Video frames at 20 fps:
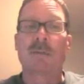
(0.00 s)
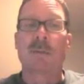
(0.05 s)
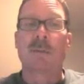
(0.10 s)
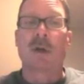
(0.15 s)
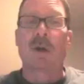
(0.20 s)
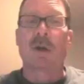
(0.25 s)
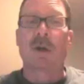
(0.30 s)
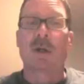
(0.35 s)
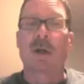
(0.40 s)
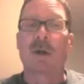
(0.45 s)

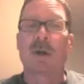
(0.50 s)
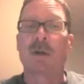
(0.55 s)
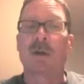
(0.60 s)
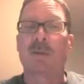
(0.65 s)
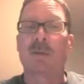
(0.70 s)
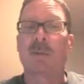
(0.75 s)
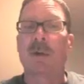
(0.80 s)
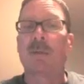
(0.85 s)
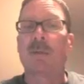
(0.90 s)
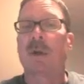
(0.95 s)

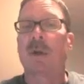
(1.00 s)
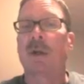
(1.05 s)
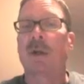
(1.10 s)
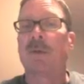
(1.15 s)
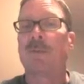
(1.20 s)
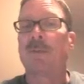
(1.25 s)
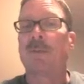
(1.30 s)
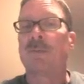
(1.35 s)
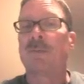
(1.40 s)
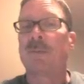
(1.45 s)
pericardial membrane,
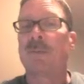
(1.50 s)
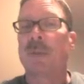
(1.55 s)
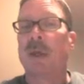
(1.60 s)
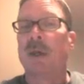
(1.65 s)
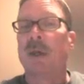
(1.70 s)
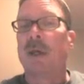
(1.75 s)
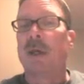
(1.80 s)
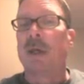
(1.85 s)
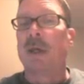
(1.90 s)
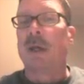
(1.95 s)

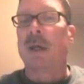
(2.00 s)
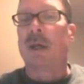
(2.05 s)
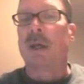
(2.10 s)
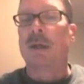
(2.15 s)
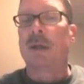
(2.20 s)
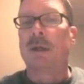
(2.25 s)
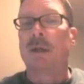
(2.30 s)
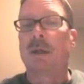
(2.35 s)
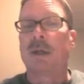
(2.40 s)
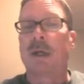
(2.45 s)

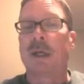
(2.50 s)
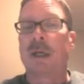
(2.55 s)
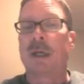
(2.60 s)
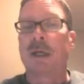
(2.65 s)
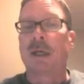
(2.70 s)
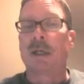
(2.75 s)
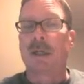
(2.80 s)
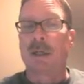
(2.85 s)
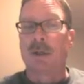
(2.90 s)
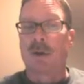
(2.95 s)
and
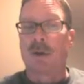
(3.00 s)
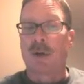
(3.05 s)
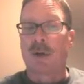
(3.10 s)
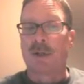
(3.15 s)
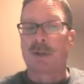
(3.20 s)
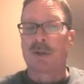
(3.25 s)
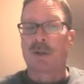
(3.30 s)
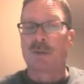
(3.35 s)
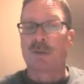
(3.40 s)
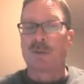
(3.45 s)
it
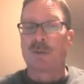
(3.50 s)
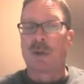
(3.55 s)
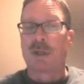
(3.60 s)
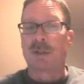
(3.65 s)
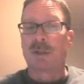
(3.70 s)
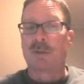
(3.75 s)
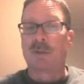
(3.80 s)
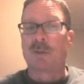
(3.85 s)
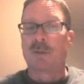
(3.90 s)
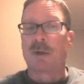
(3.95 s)
also
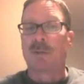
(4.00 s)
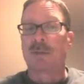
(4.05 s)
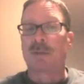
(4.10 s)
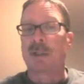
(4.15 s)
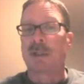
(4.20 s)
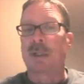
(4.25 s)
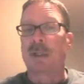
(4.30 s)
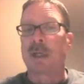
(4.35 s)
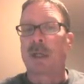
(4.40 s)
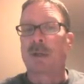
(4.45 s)
swells and rubs
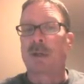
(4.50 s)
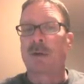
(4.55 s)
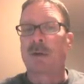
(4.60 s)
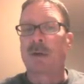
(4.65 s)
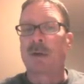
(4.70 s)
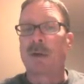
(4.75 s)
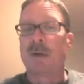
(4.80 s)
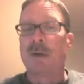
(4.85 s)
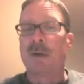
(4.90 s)
together.